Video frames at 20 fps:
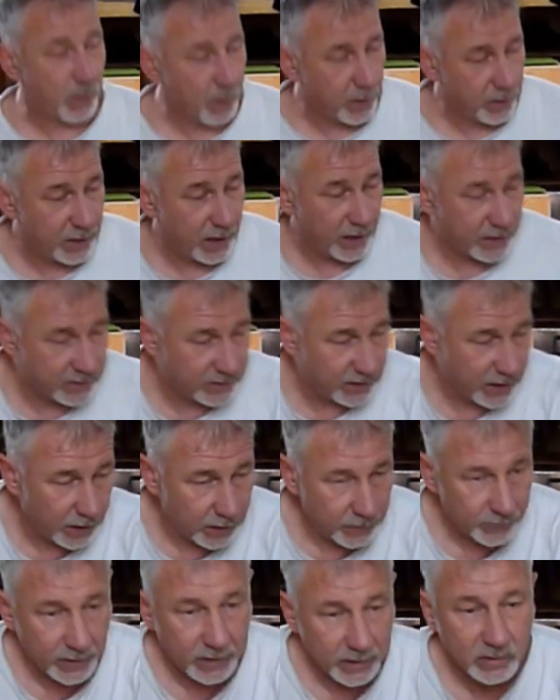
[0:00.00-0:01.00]
on that side
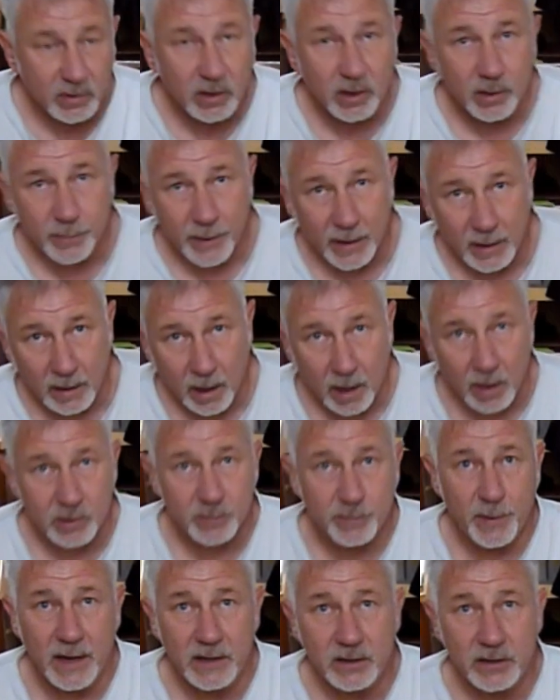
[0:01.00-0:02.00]
of it there's going to be a large
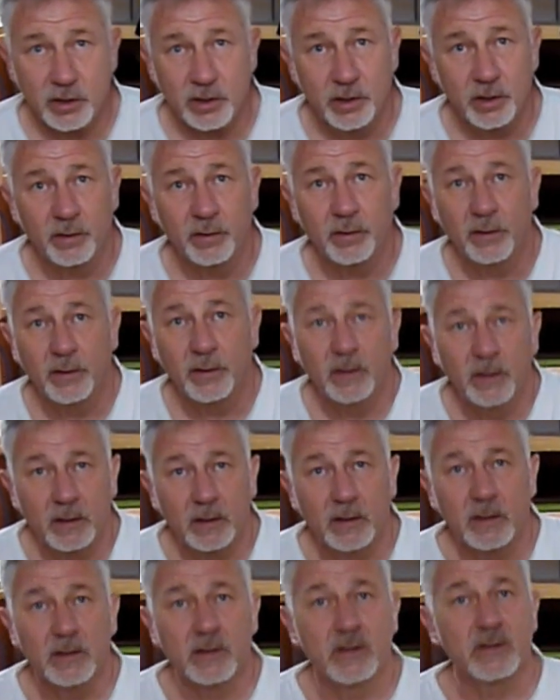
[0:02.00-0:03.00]
bench,
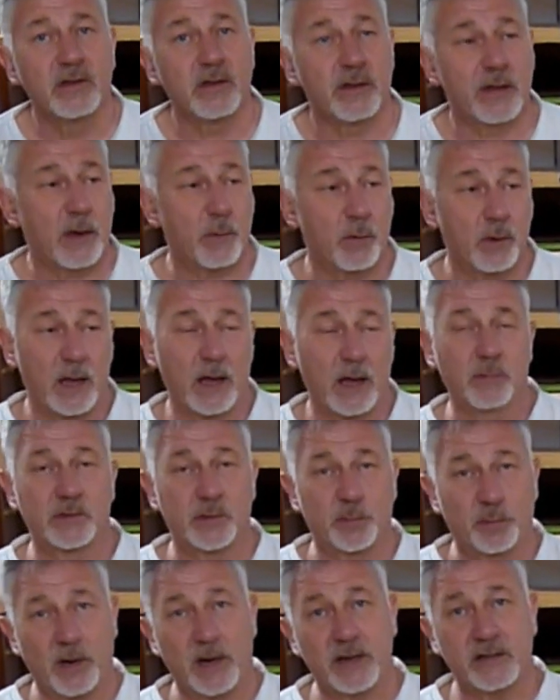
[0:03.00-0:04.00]
so that will help to
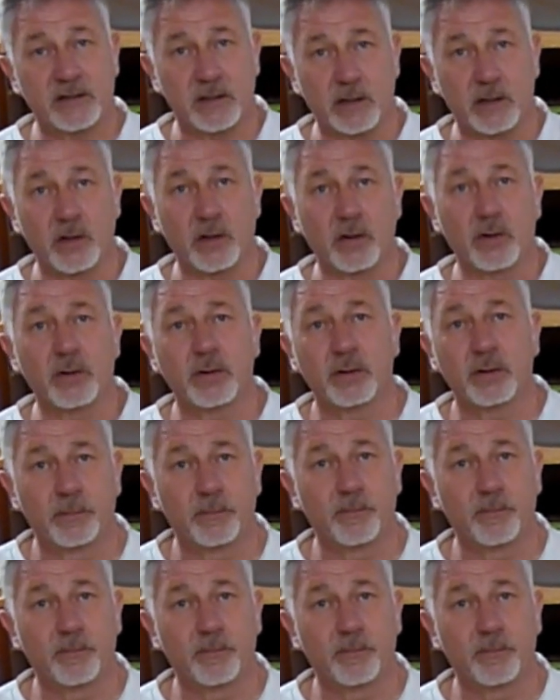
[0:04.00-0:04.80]
brace the door.